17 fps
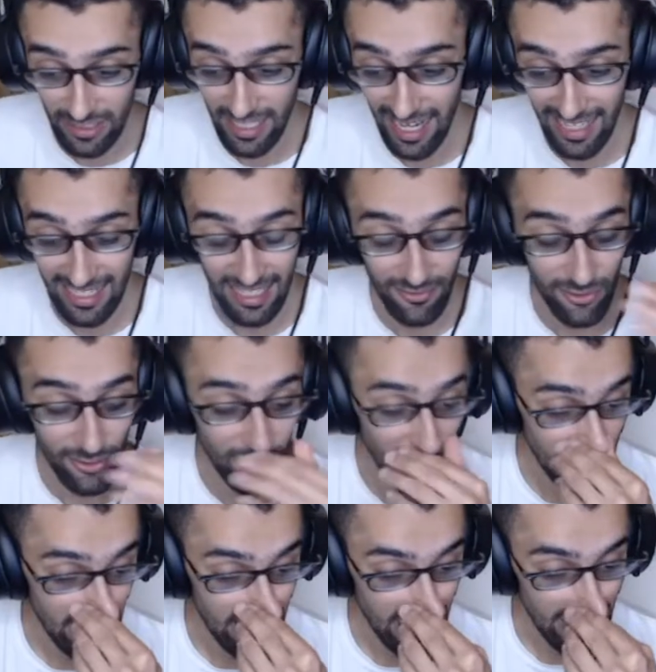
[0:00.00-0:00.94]
high level.
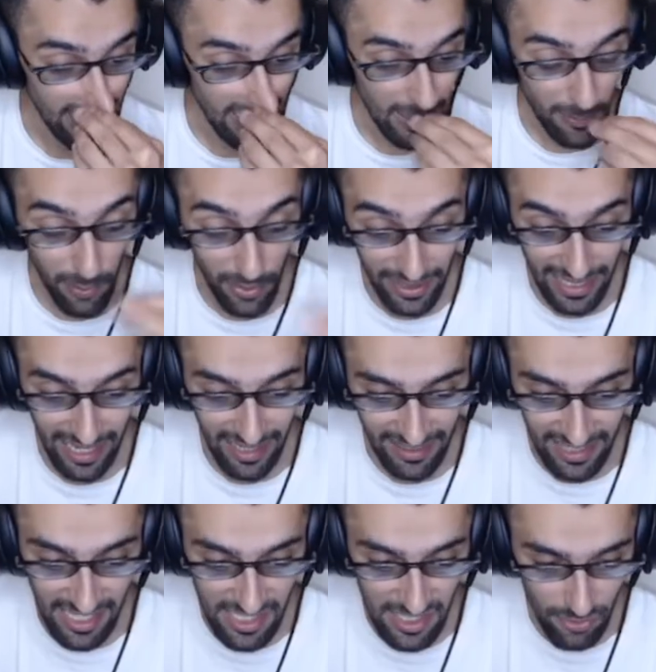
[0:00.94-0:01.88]
But yeah,
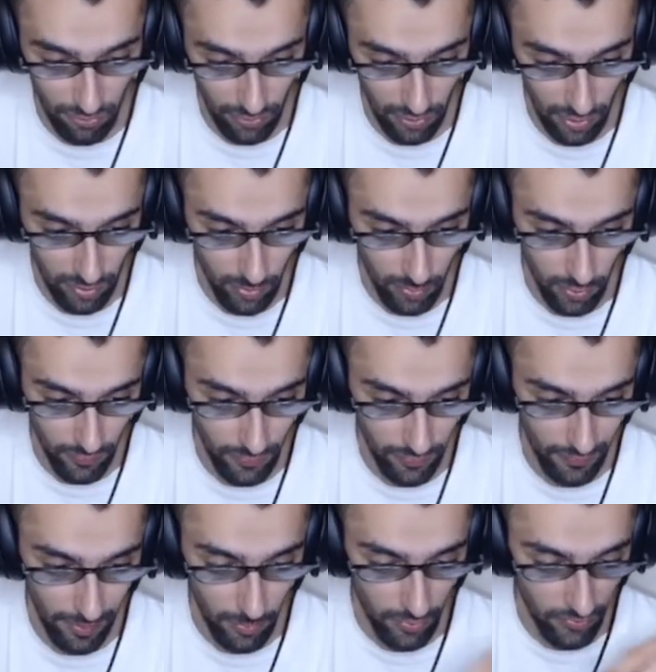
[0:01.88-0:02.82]
that's a good move.
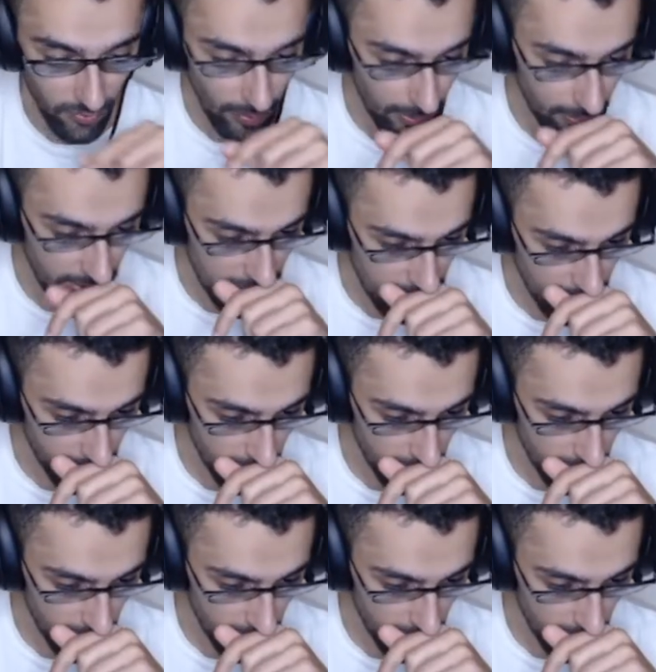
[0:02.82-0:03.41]
If I moved my bishop